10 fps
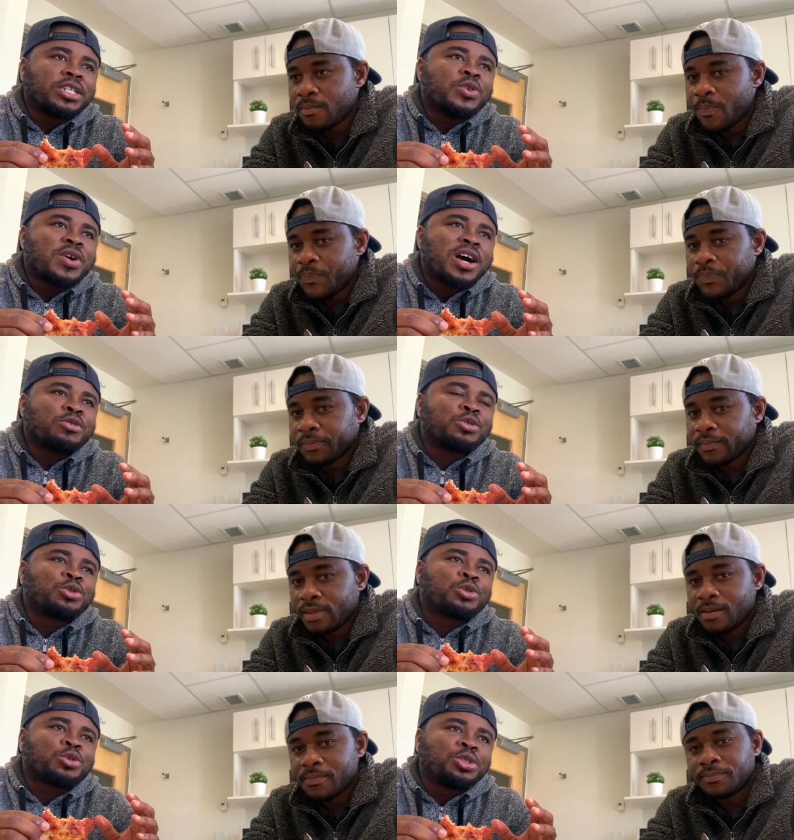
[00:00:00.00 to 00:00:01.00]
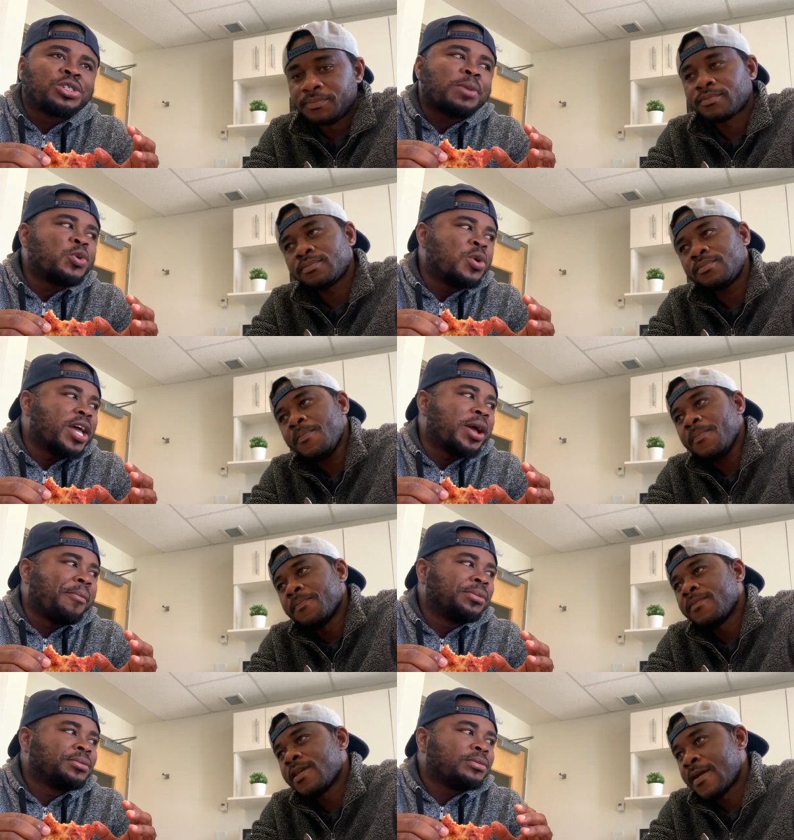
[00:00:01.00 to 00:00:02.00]
Speaker 1: You know how sociable I
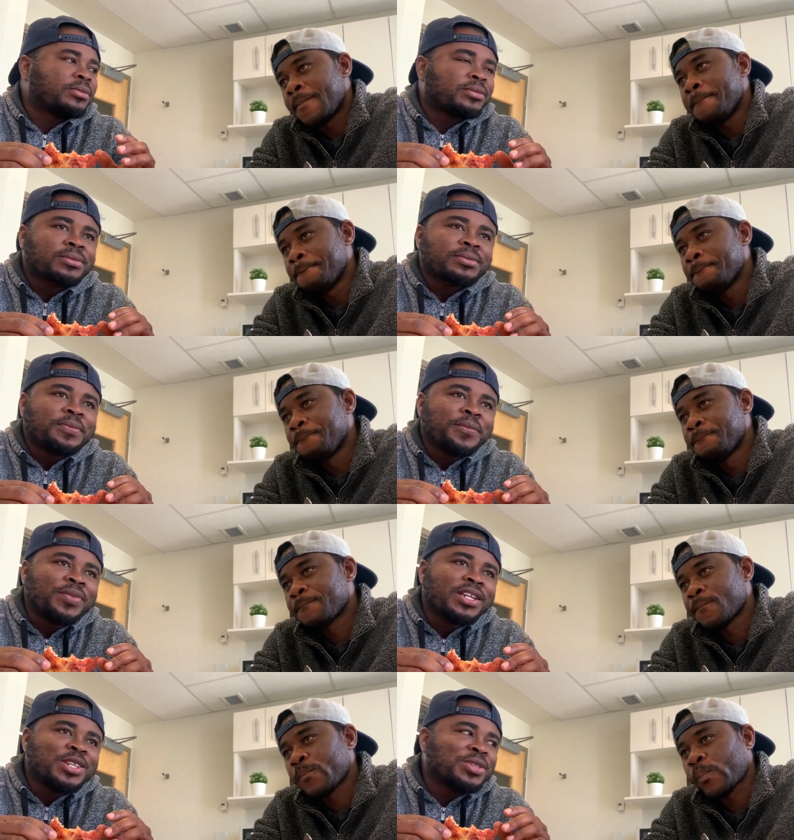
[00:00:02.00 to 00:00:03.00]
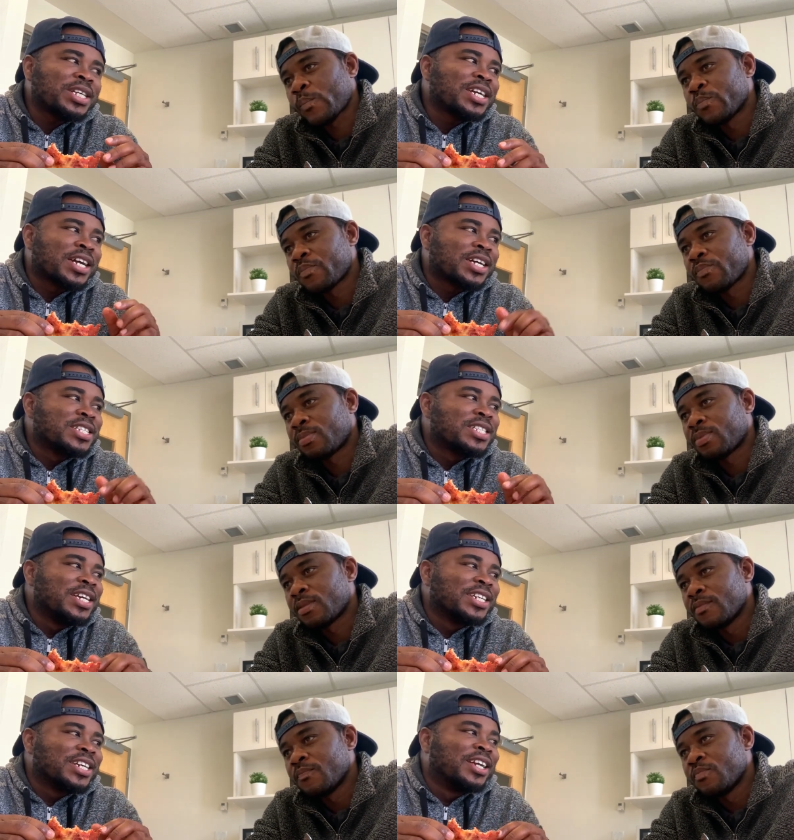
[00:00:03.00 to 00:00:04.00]
am. Yeah. Do you think I can
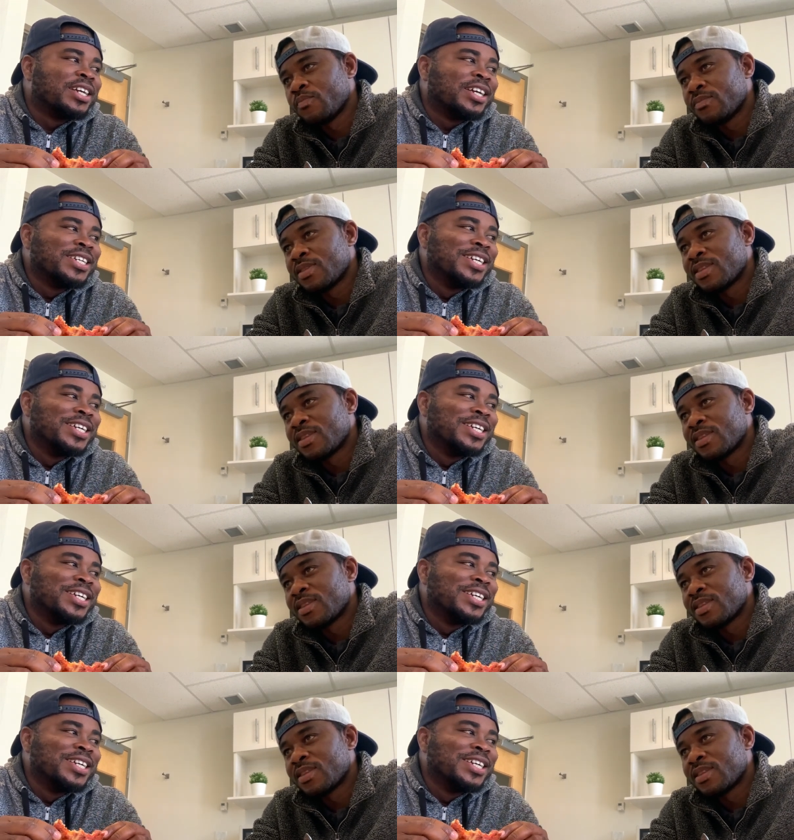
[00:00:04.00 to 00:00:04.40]
stay in Canada?